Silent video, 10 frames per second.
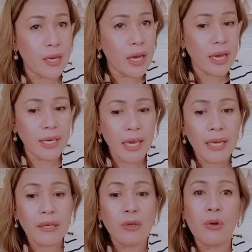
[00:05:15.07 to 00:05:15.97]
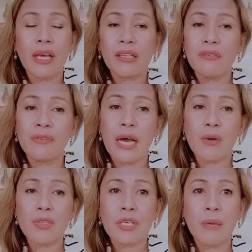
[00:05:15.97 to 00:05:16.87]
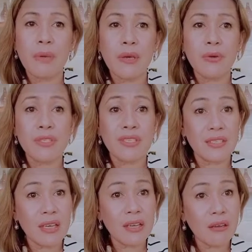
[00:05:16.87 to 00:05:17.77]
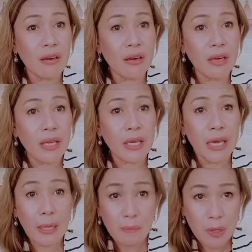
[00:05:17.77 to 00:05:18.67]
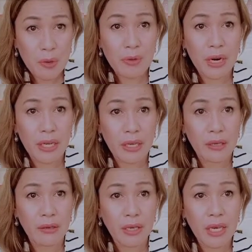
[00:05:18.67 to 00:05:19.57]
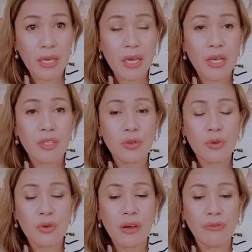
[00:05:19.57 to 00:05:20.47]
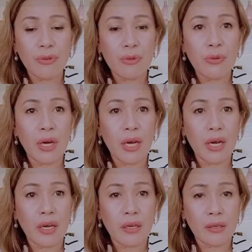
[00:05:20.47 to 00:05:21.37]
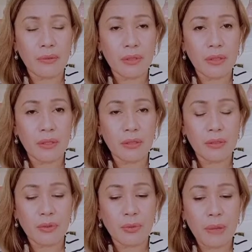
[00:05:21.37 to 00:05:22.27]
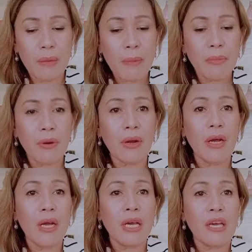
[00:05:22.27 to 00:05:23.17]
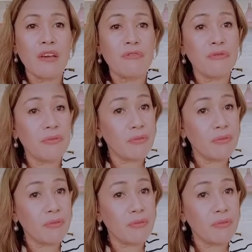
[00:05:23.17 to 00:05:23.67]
again, collective nouns can be used singularly and plurally. Okay, so you have to remember if